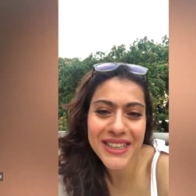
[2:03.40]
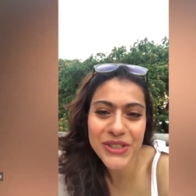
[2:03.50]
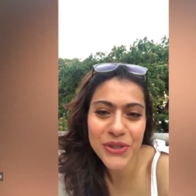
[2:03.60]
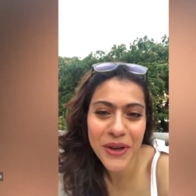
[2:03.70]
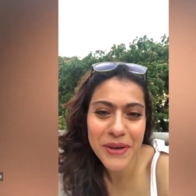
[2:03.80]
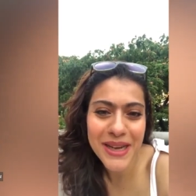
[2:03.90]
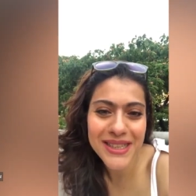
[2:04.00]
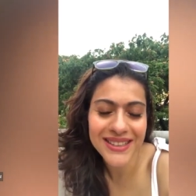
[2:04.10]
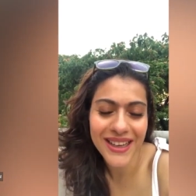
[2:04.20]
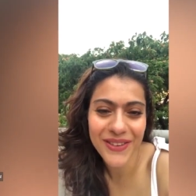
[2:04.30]
enjoying
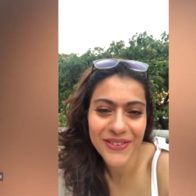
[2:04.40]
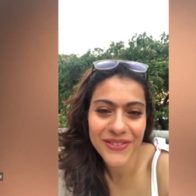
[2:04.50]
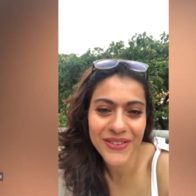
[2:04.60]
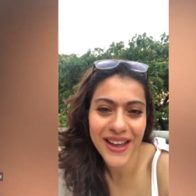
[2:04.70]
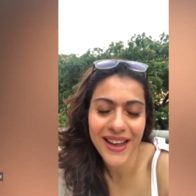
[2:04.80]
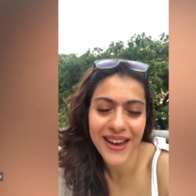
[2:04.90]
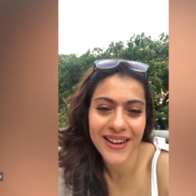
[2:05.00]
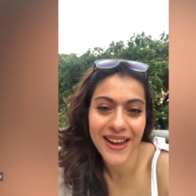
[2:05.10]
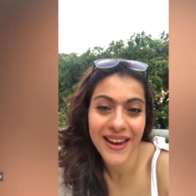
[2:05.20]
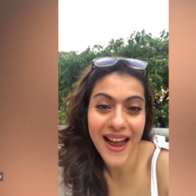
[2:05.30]
myself
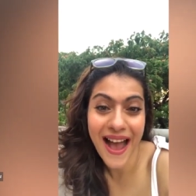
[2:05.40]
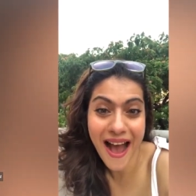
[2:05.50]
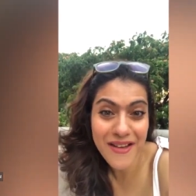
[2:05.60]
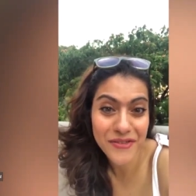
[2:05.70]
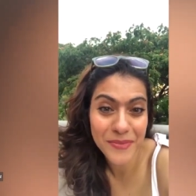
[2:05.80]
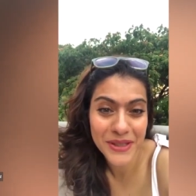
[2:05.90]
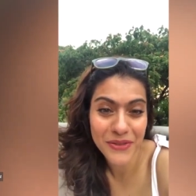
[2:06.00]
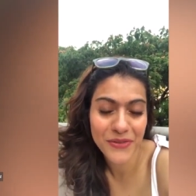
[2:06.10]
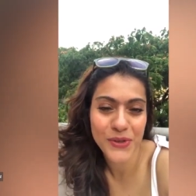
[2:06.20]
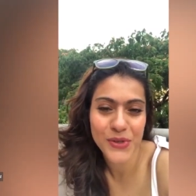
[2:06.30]
and I have
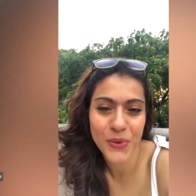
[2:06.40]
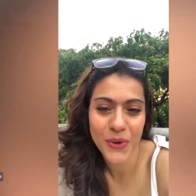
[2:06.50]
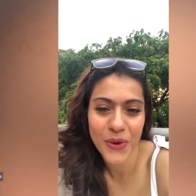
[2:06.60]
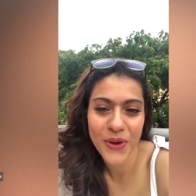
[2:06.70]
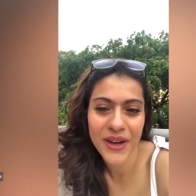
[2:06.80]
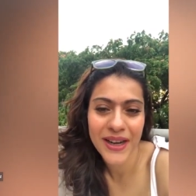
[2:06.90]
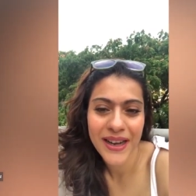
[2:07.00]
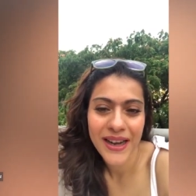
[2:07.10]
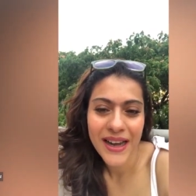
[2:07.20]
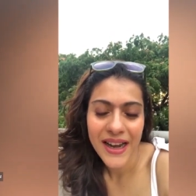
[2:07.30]
been for so long.
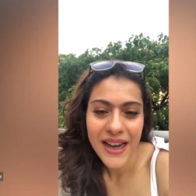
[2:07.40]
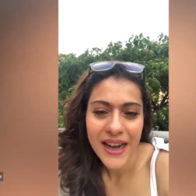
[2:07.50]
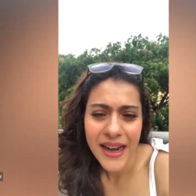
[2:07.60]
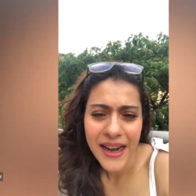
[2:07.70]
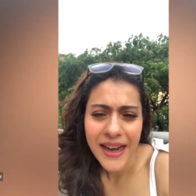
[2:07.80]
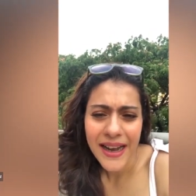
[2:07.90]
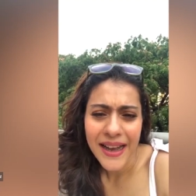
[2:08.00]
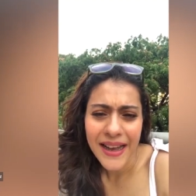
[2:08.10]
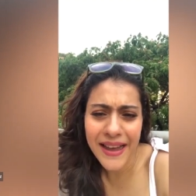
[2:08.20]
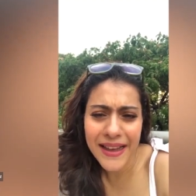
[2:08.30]

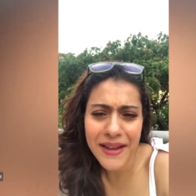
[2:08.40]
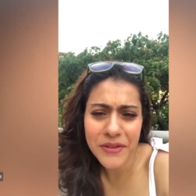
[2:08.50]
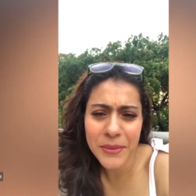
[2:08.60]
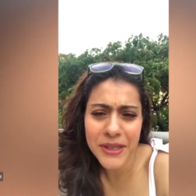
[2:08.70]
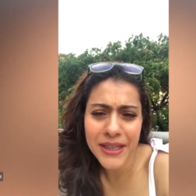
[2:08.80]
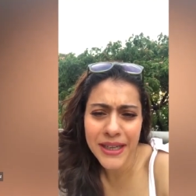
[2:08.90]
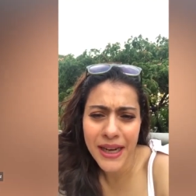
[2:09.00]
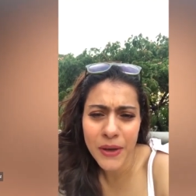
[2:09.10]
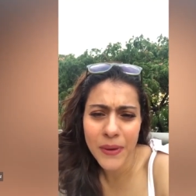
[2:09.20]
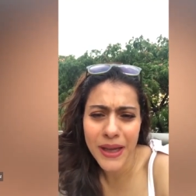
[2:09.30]
Hey everybody,
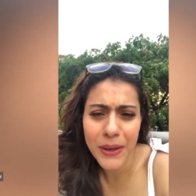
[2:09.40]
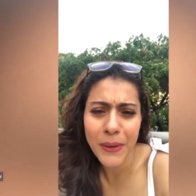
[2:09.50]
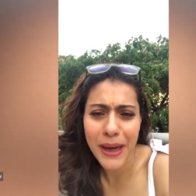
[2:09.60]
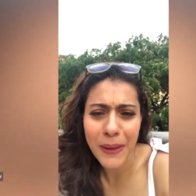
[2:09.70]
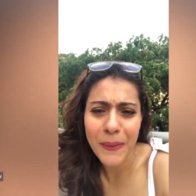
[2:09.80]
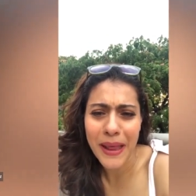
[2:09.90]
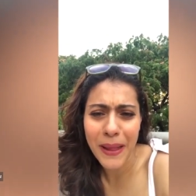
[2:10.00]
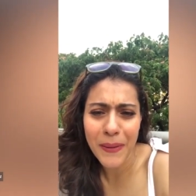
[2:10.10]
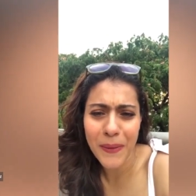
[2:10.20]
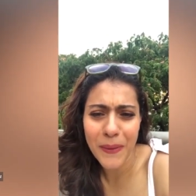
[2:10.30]
hello, hello, hello,
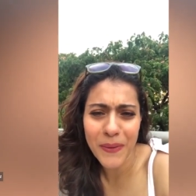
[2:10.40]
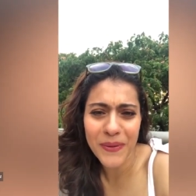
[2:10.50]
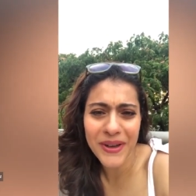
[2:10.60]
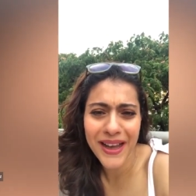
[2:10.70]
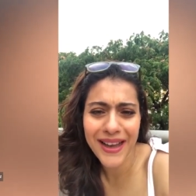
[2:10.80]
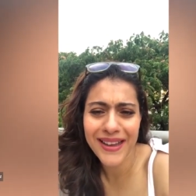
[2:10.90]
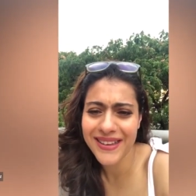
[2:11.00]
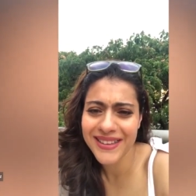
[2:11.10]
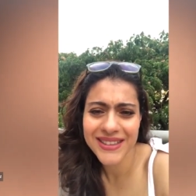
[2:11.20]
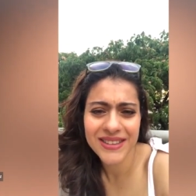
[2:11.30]
hello.
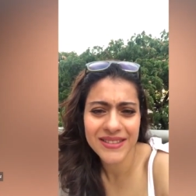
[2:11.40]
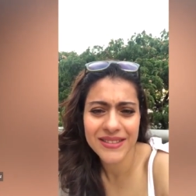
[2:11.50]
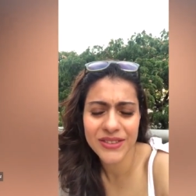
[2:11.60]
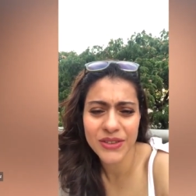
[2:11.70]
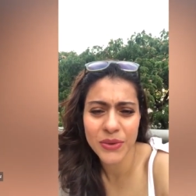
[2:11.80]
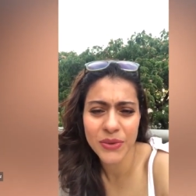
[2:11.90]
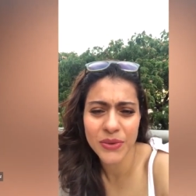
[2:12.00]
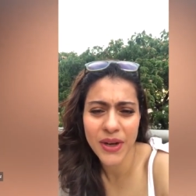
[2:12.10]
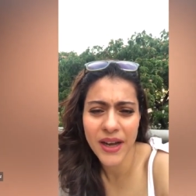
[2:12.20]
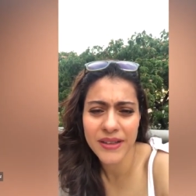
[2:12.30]
Hey. So
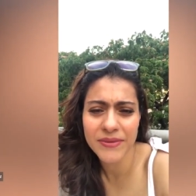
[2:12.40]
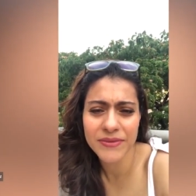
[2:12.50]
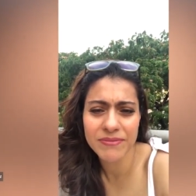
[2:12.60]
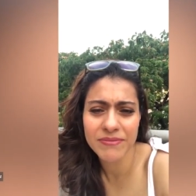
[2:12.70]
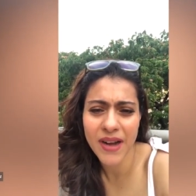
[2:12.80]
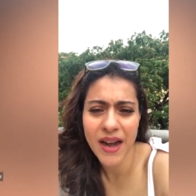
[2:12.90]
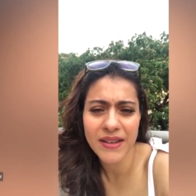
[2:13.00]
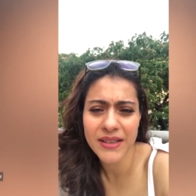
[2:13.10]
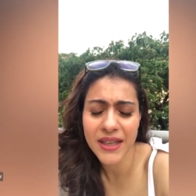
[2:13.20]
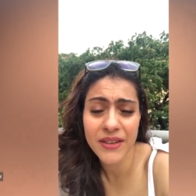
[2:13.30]
I
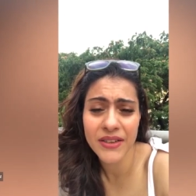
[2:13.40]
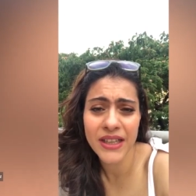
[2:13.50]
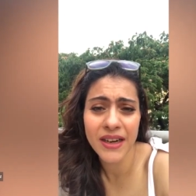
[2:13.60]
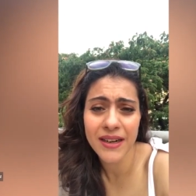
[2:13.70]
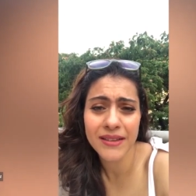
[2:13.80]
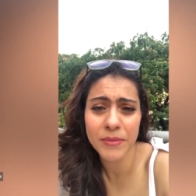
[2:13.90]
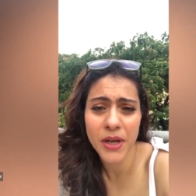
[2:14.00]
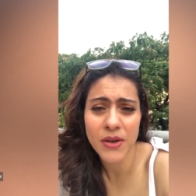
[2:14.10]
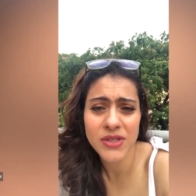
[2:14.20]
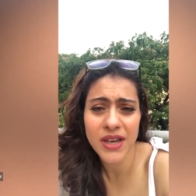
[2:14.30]
I, I really can't
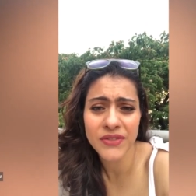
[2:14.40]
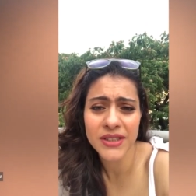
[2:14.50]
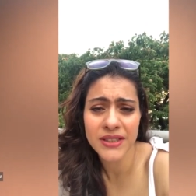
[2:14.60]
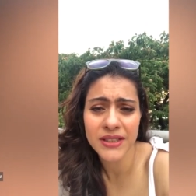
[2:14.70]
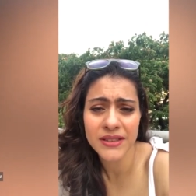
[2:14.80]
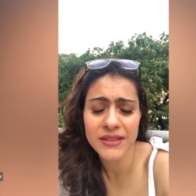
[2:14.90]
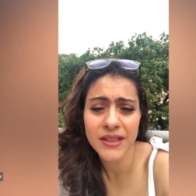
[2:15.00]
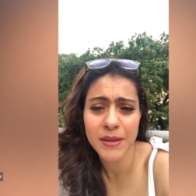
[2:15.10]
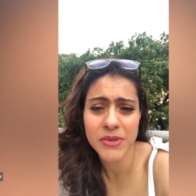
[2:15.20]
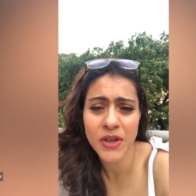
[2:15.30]
pronounce half these things.
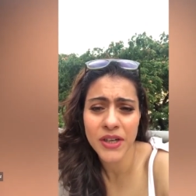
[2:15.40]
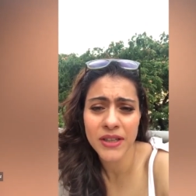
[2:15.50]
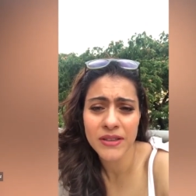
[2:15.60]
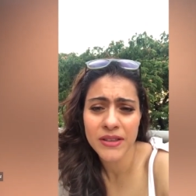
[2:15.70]
I'm sorry.